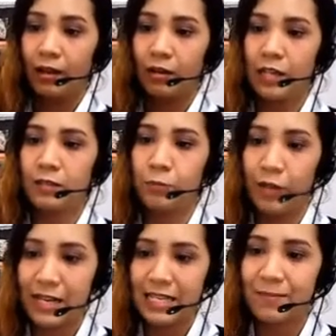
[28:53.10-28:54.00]
not
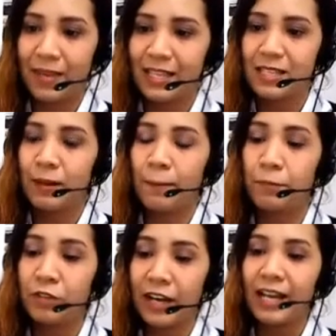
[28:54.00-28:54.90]
brings means, but
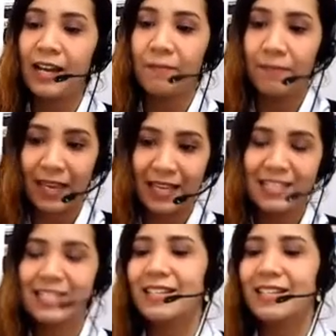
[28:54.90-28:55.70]
bring means